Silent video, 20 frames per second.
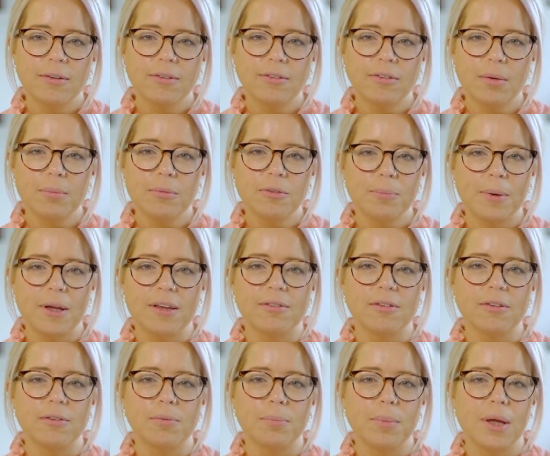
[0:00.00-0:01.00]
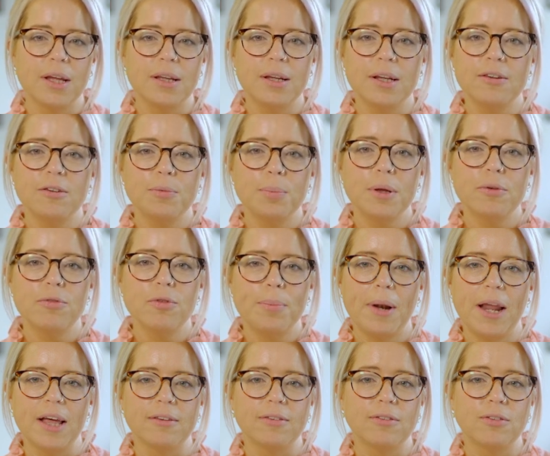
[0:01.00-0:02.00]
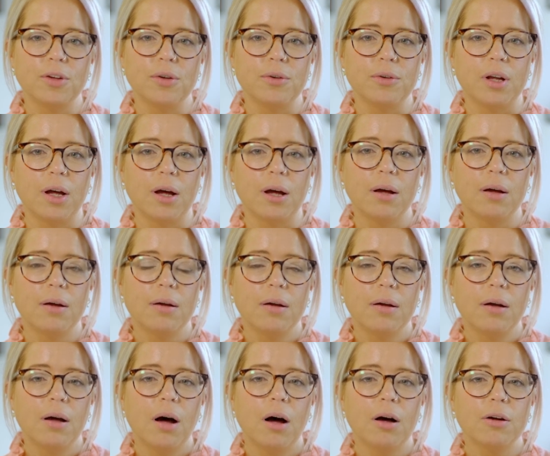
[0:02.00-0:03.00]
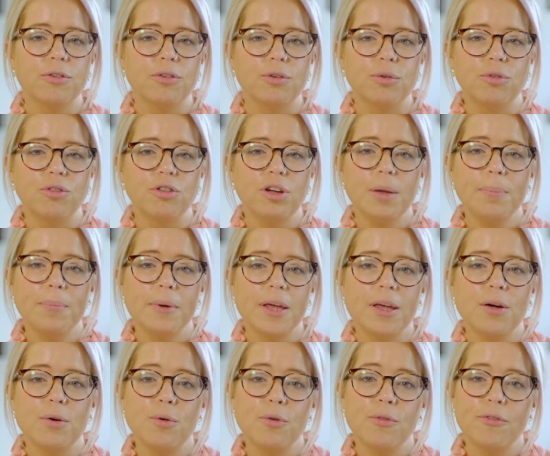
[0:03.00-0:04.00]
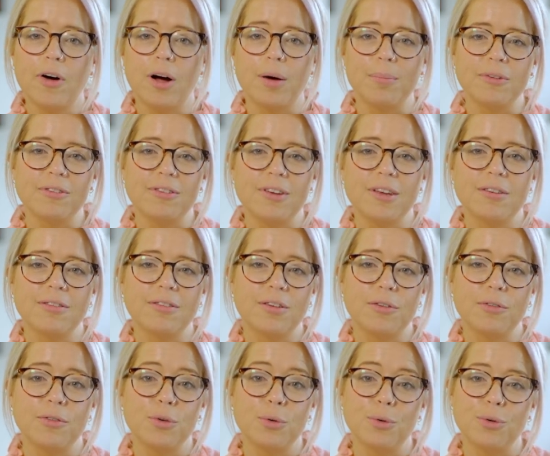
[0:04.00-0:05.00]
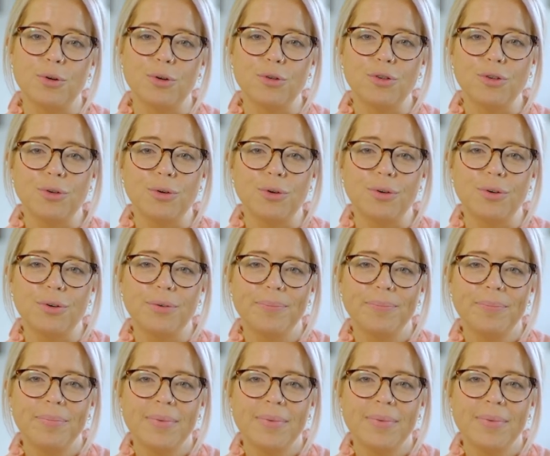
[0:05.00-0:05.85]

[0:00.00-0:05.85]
Some spacers may need to be replaced sooner. Ask your GP or pharmacist if you're not sure.